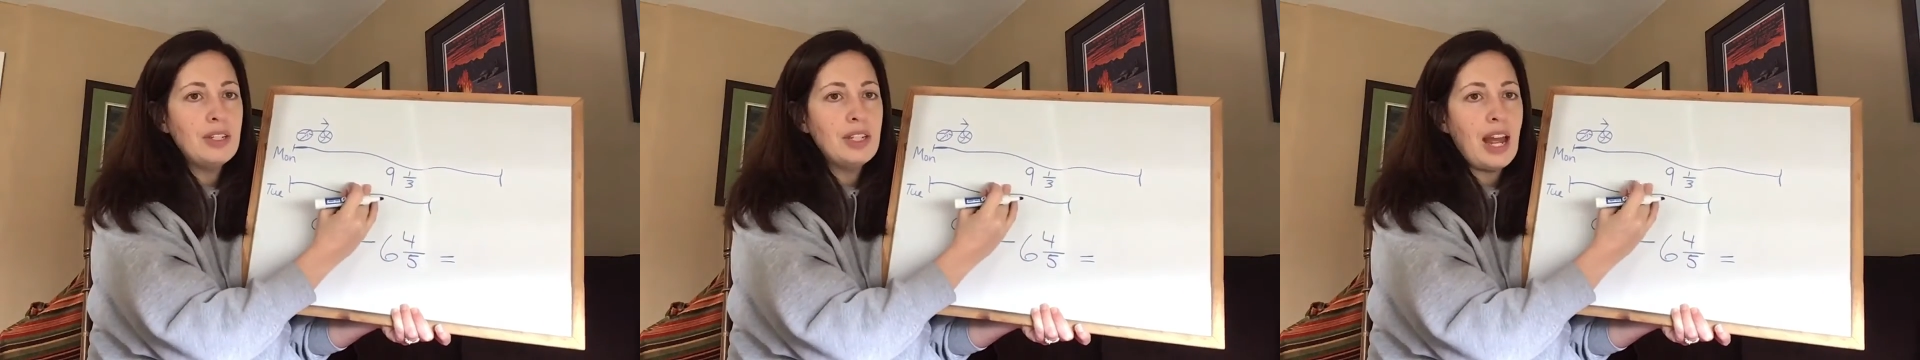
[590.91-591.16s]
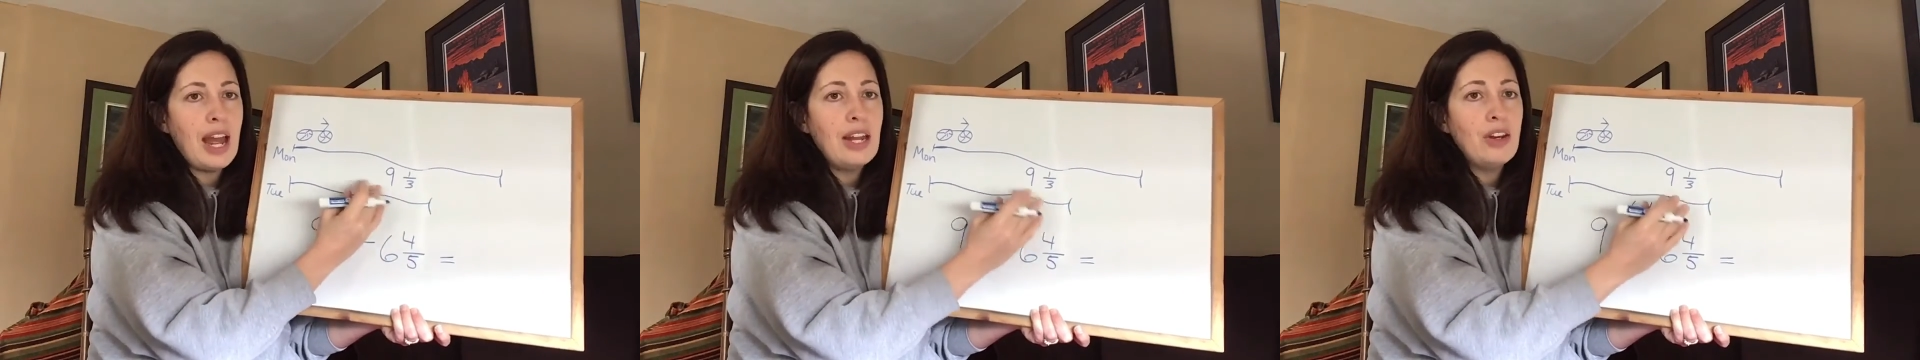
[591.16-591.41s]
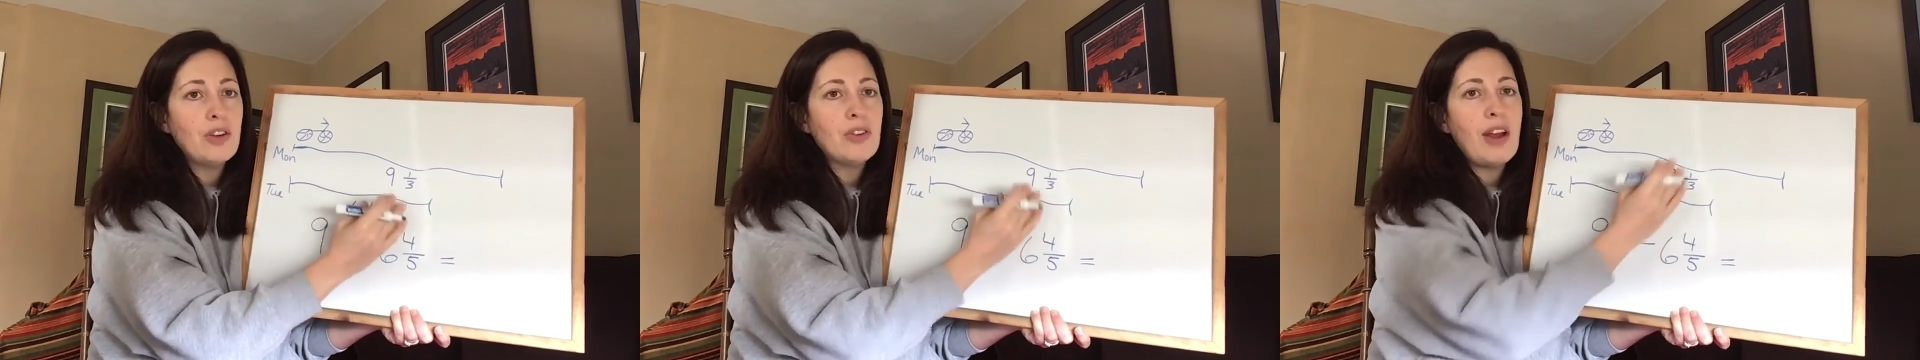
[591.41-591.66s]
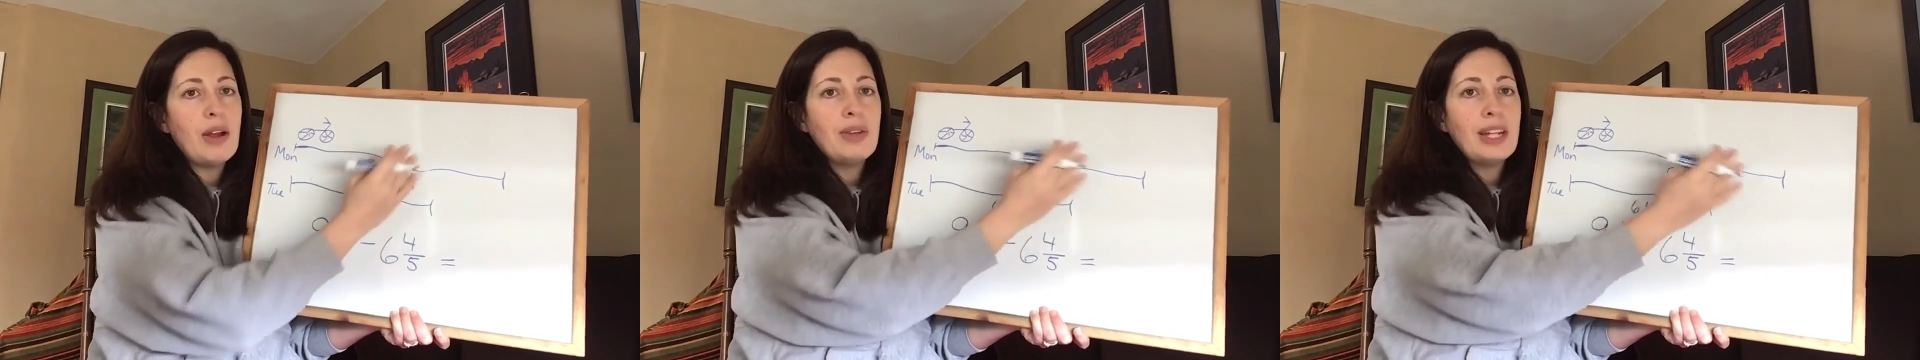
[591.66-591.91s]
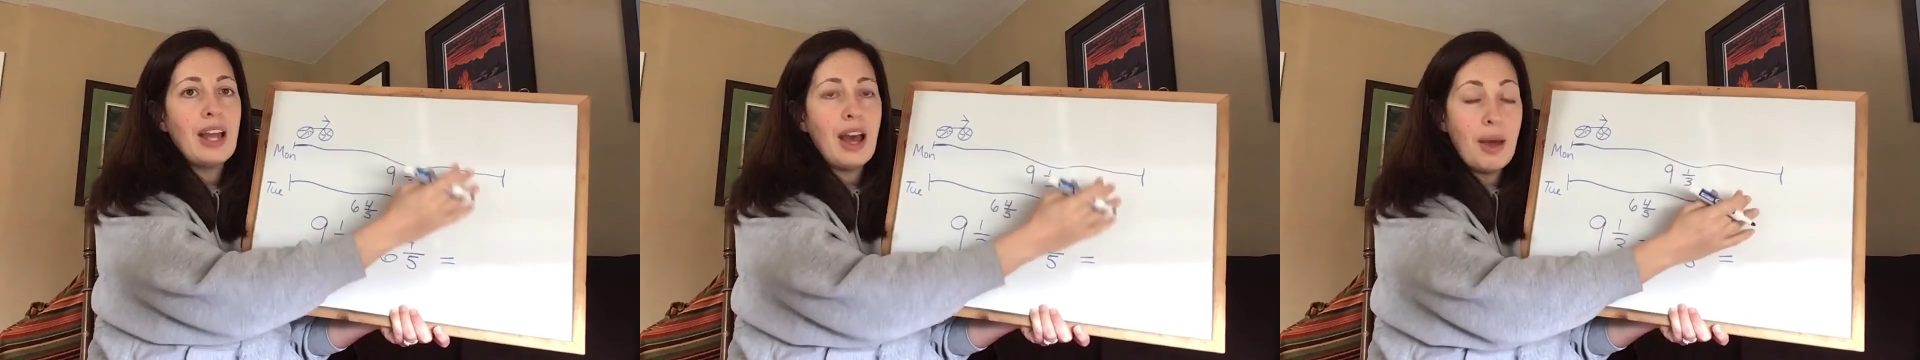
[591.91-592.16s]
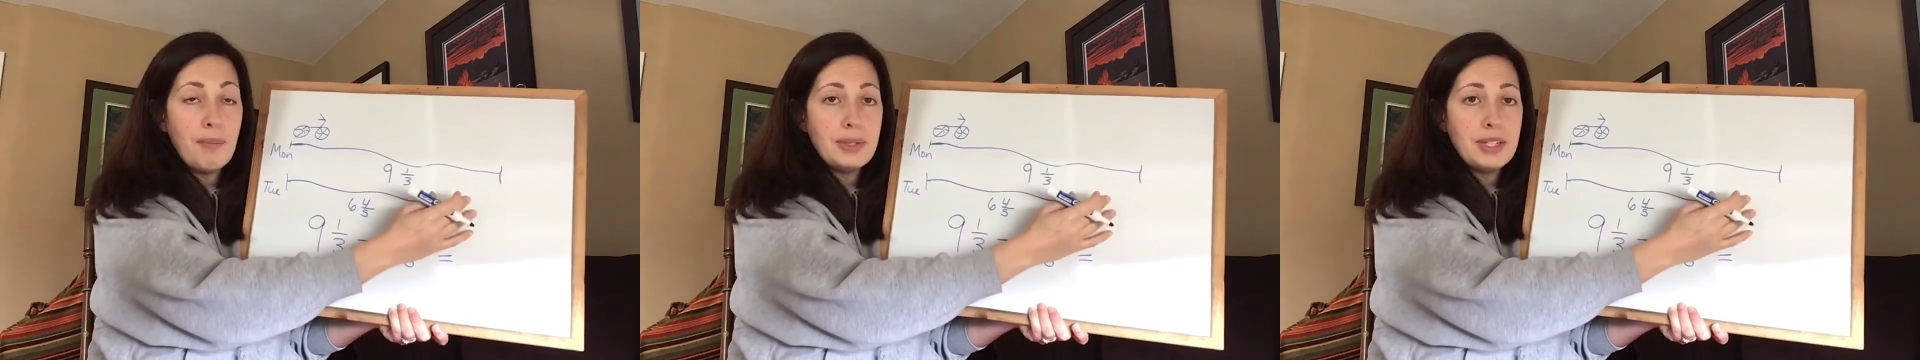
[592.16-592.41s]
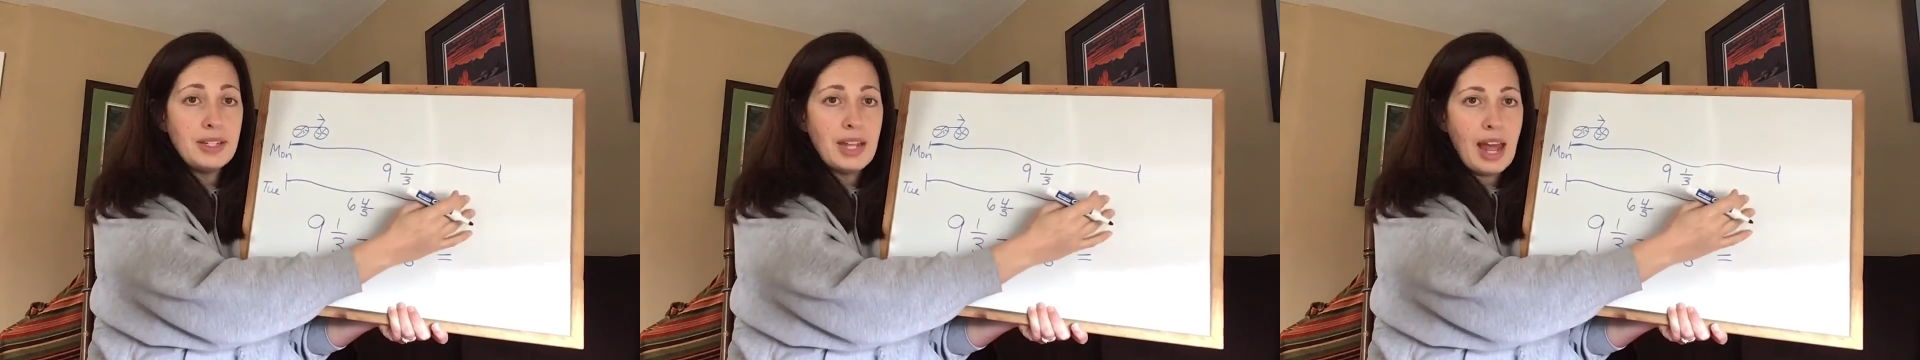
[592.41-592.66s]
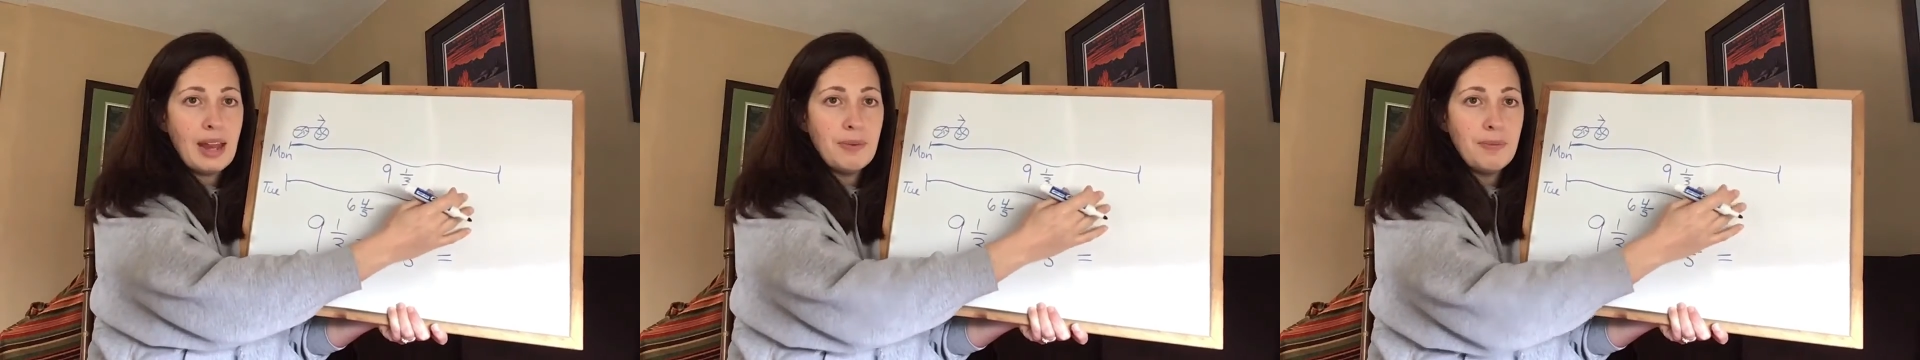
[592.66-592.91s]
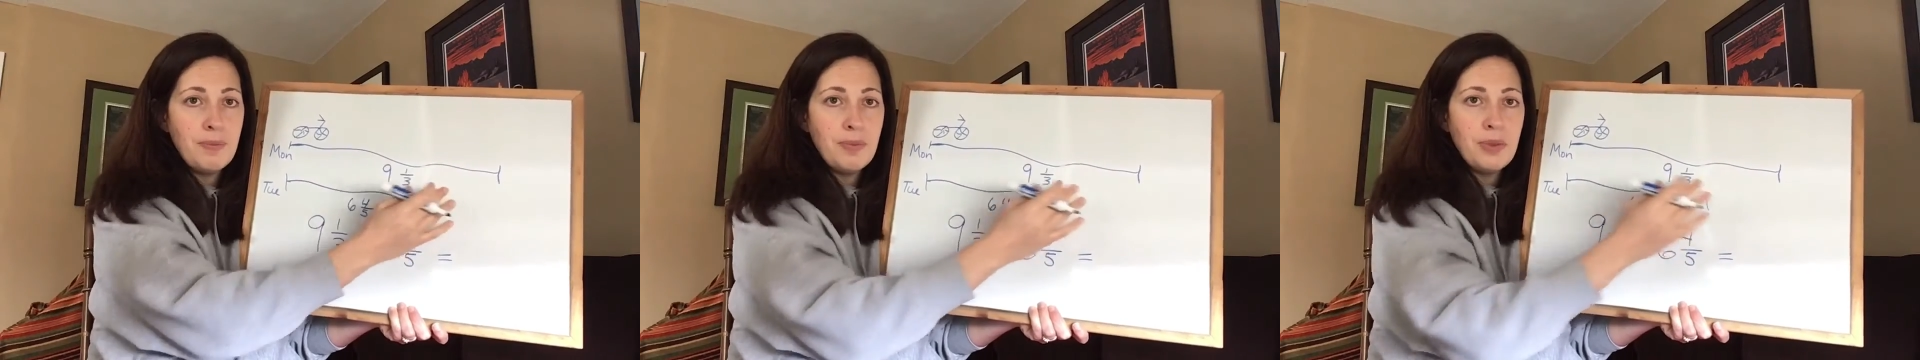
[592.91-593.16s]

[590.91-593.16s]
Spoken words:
to 9 or rounding up to 10.